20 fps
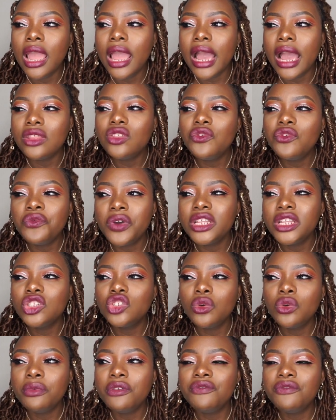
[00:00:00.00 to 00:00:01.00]
I don't find it
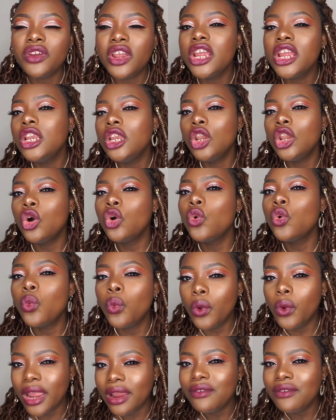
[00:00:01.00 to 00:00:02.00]
to be very long
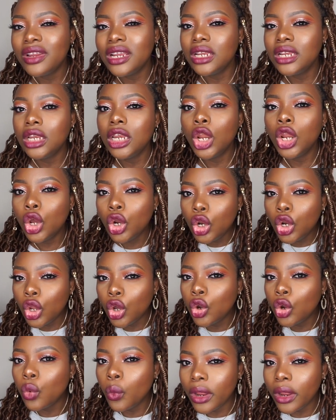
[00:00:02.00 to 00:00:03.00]

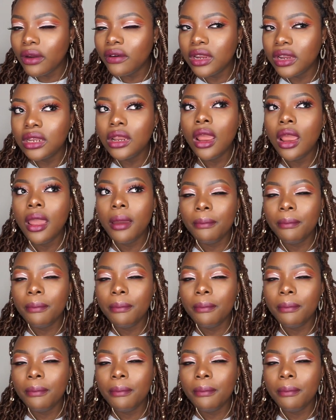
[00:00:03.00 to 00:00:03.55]
wearing,